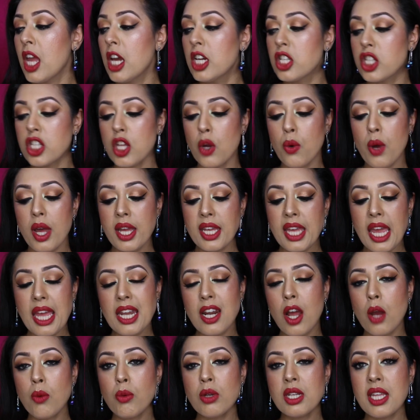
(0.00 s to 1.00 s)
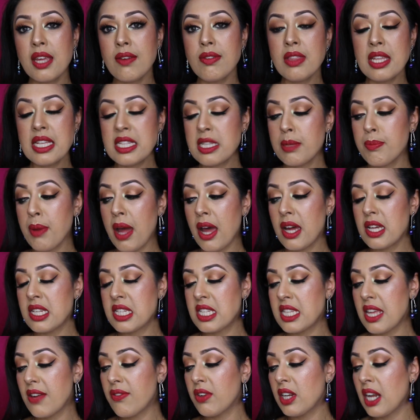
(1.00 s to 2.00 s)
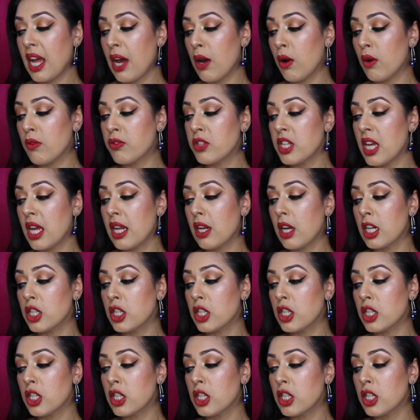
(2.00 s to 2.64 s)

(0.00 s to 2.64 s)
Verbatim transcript: So again, I would give these about a 7 out of 10.